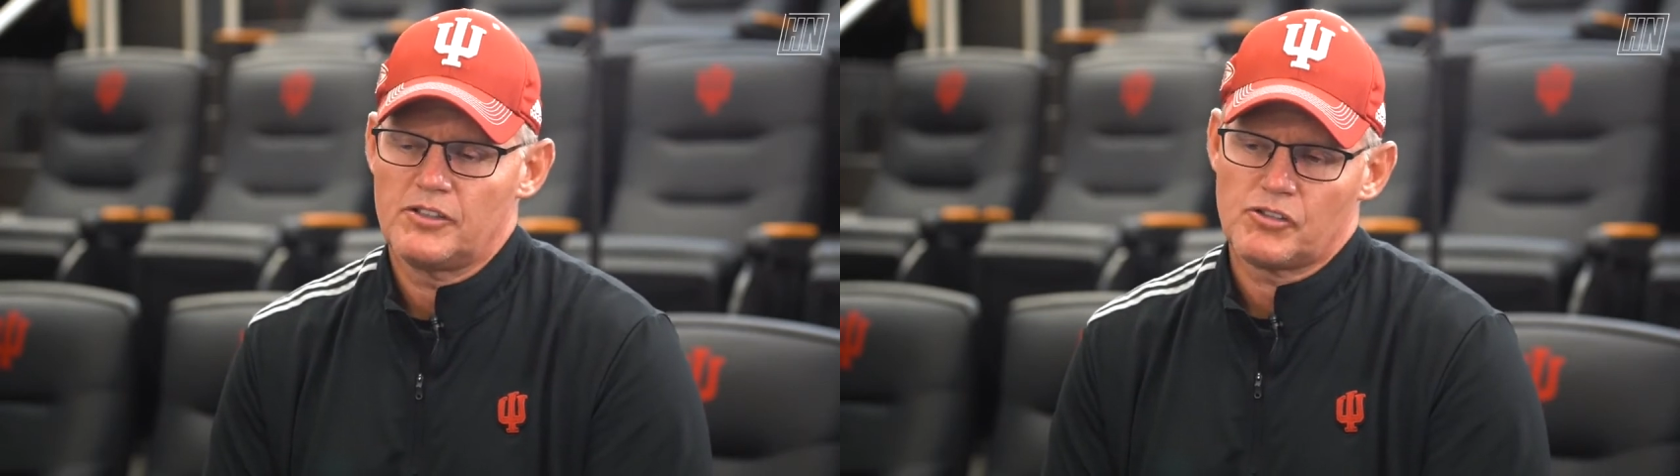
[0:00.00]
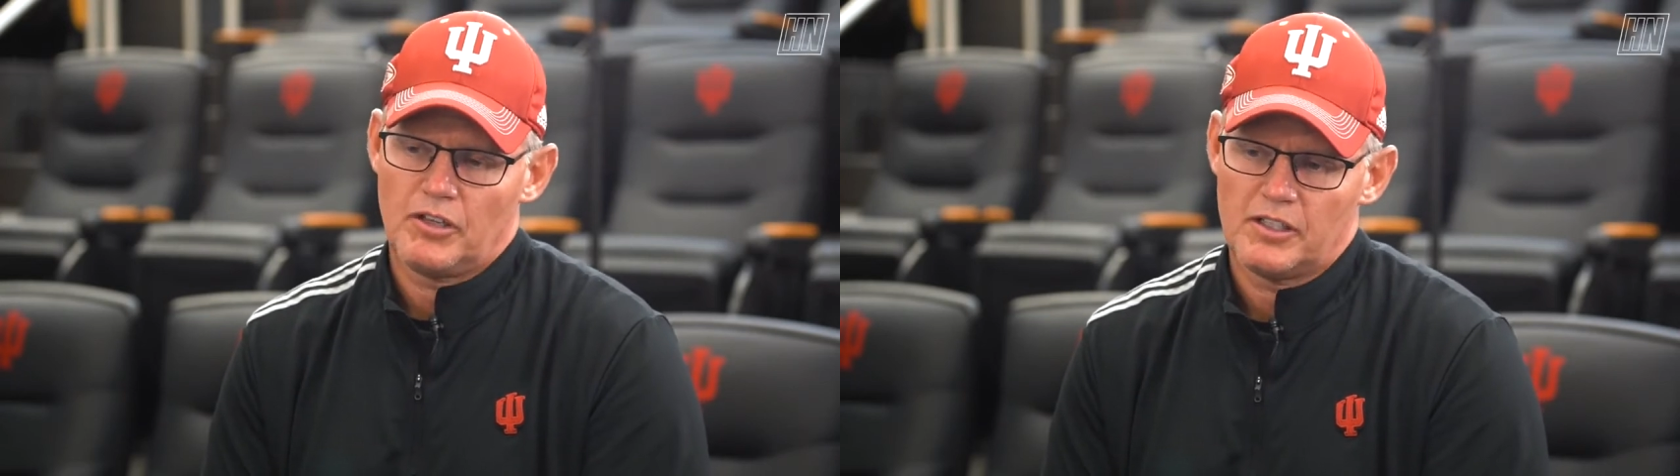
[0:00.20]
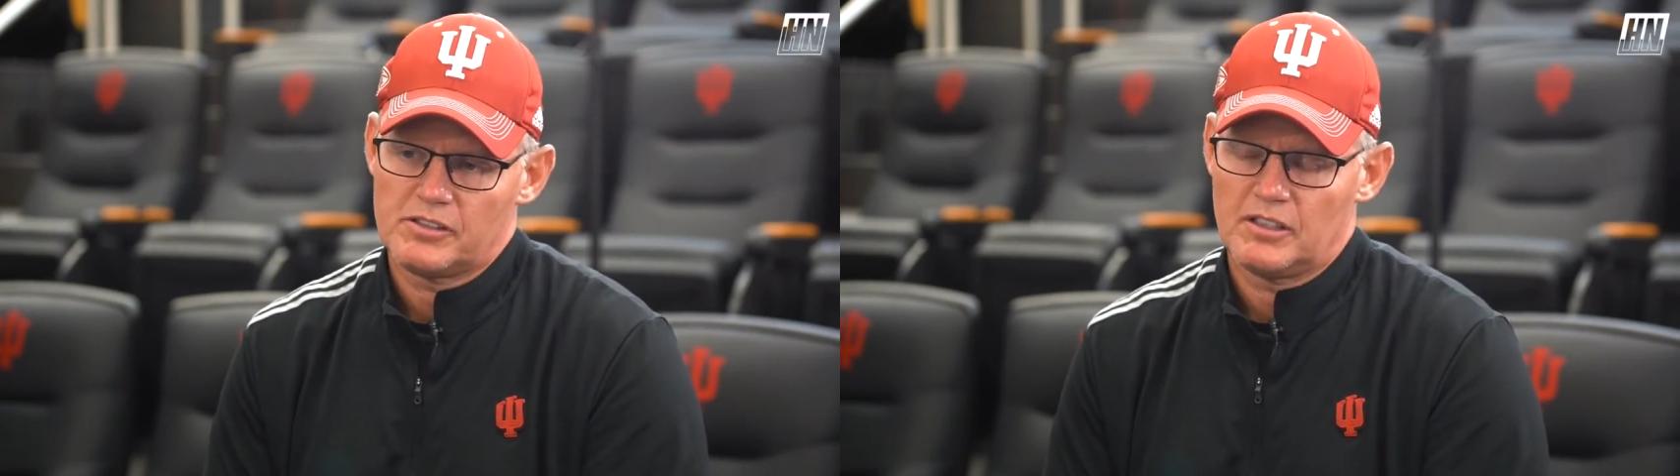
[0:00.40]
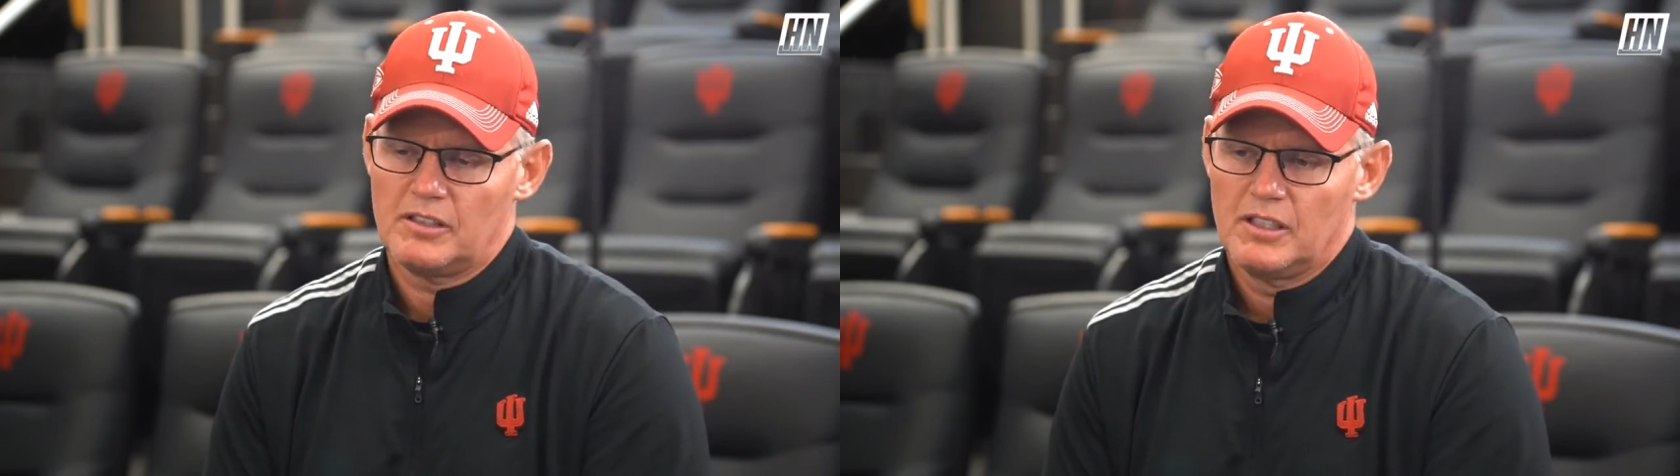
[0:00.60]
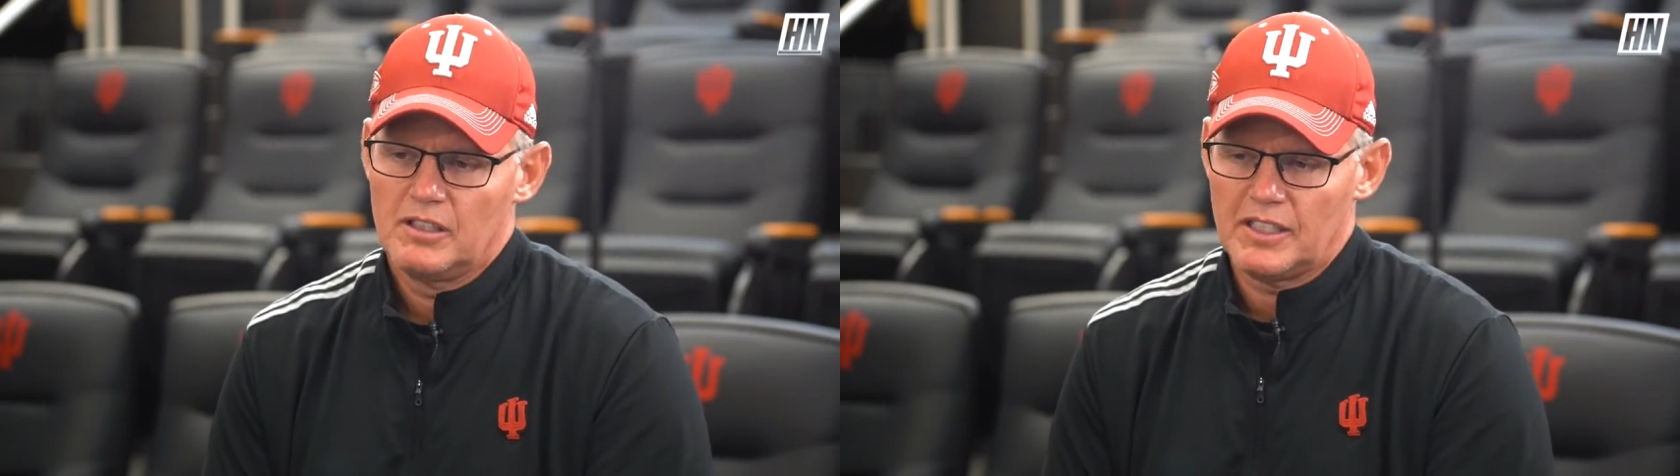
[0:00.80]
trust and
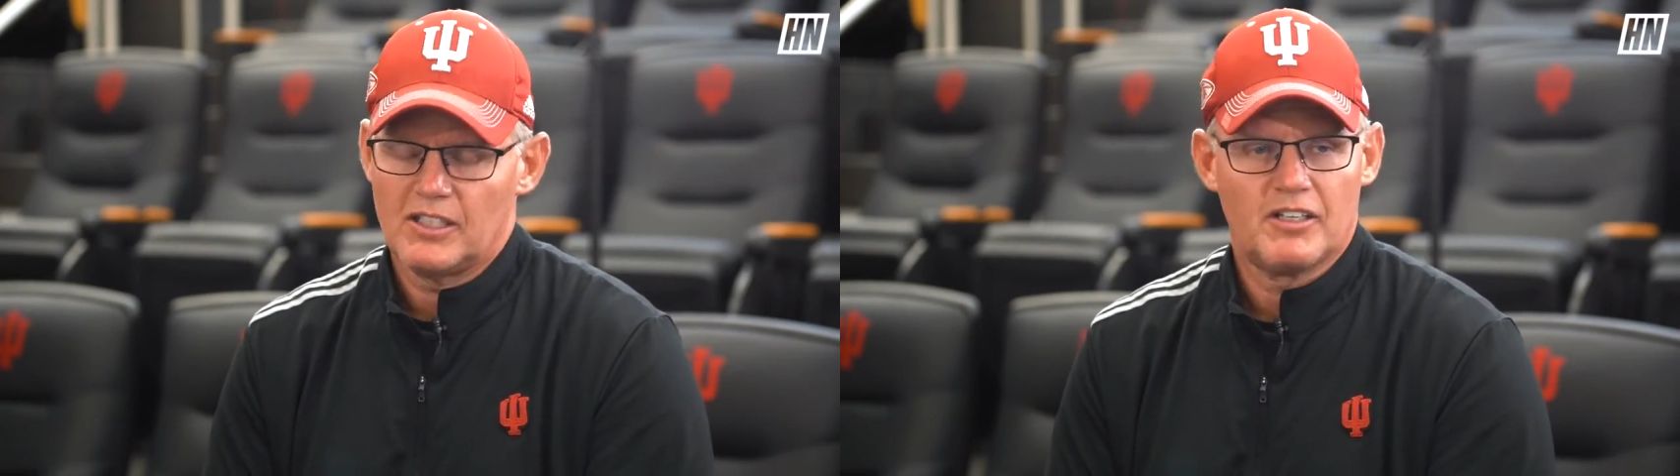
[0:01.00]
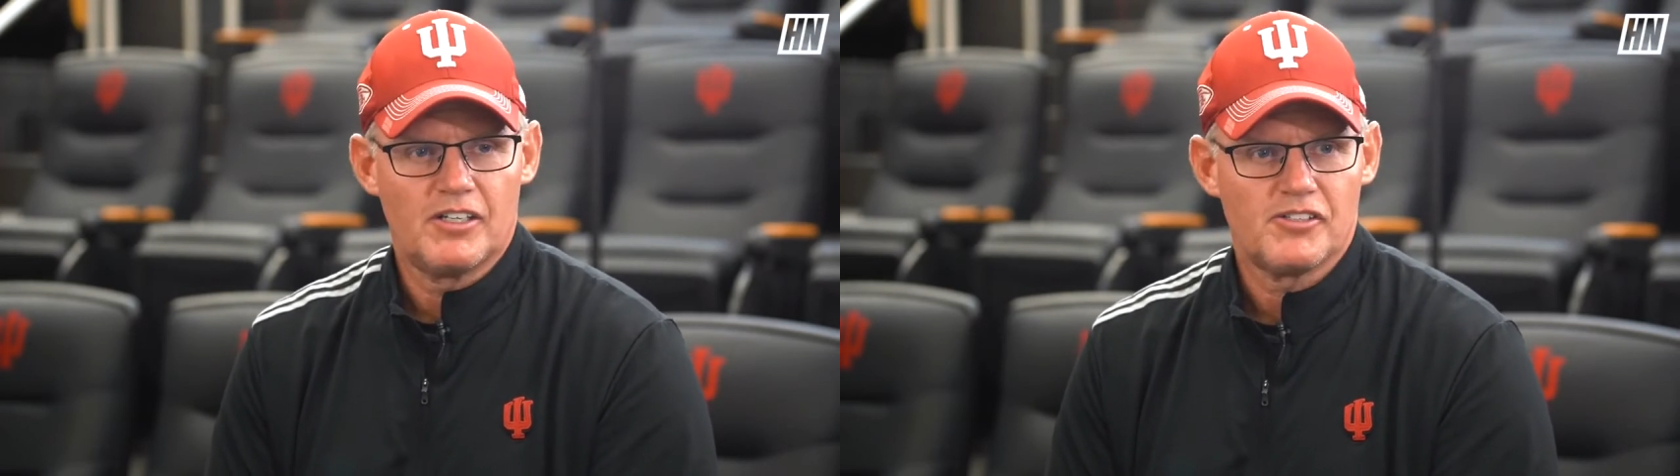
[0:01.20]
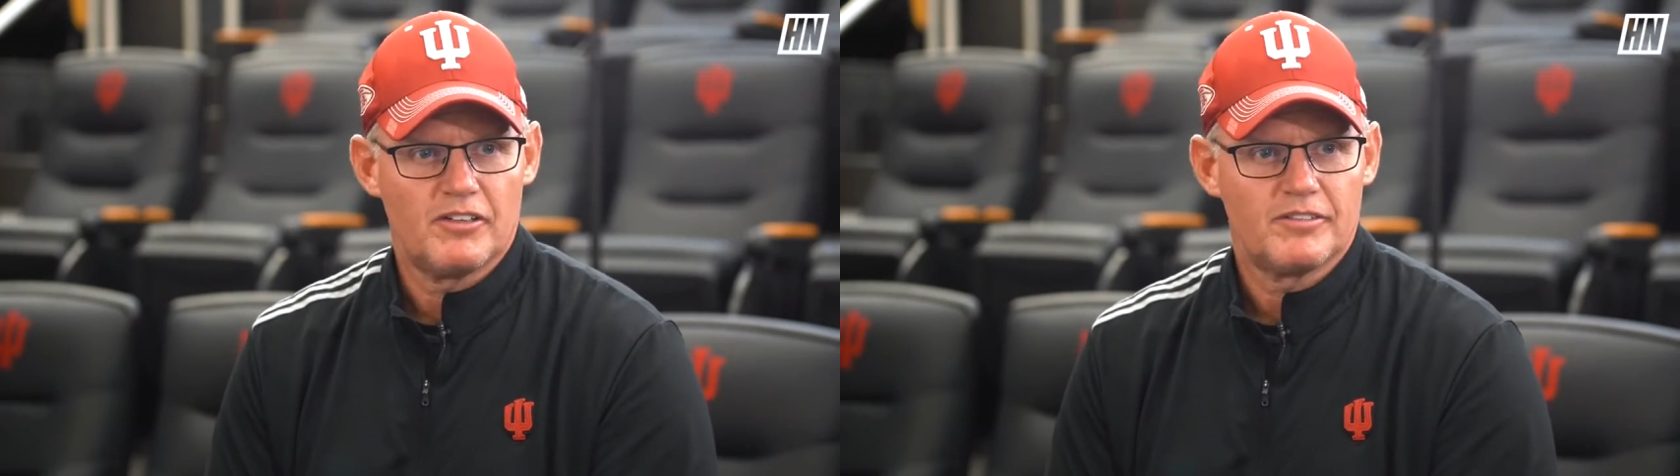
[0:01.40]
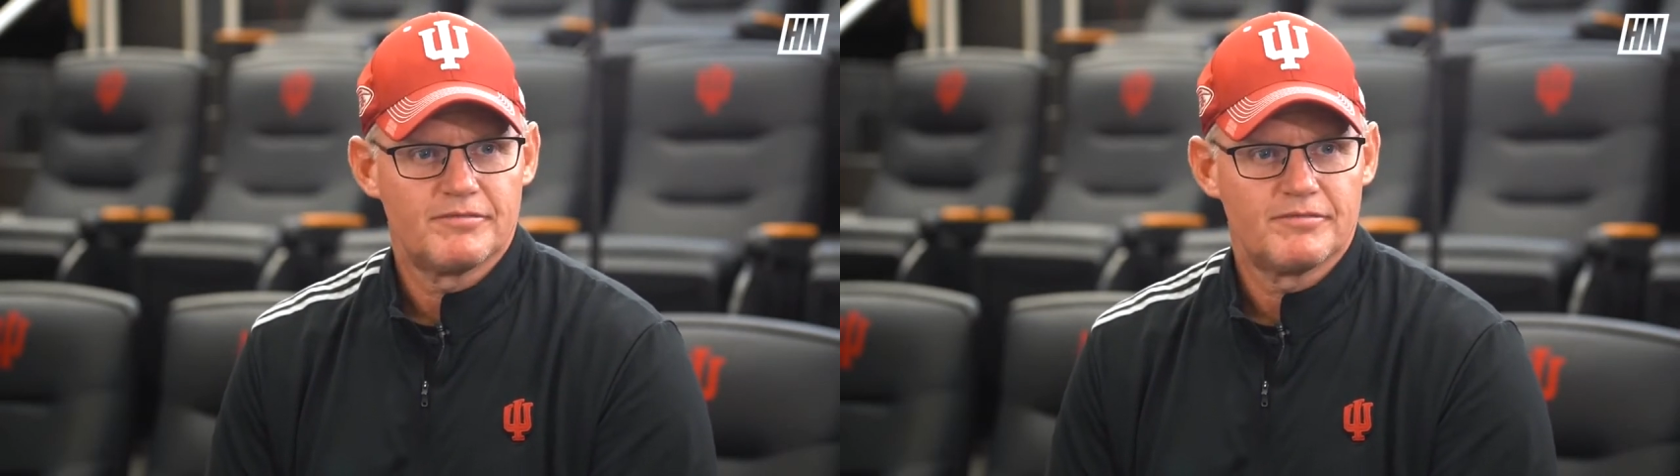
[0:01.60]
lean on each other.